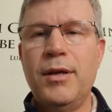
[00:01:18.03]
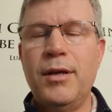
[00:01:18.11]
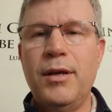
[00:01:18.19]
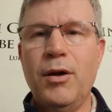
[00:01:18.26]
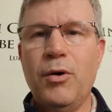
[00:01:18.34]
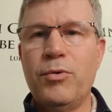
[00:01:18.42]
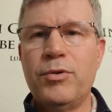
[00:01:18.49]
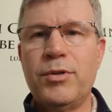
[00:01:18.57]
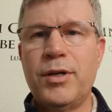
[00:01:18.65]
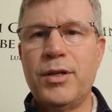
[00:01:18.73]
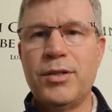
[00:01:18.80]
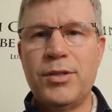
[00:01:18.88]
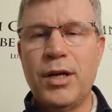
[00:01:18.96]
He owns
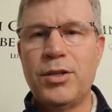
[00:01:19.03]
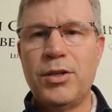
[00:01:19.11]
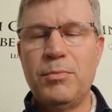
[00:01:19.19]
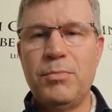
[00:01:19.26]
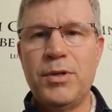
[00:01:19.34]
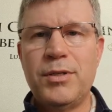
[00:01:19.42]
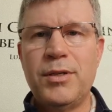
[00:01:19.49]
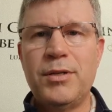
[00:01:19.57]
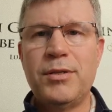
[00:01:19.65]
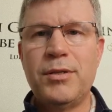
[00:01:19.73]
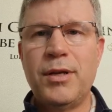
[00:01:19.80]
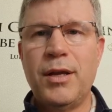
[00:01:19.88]
a concession business,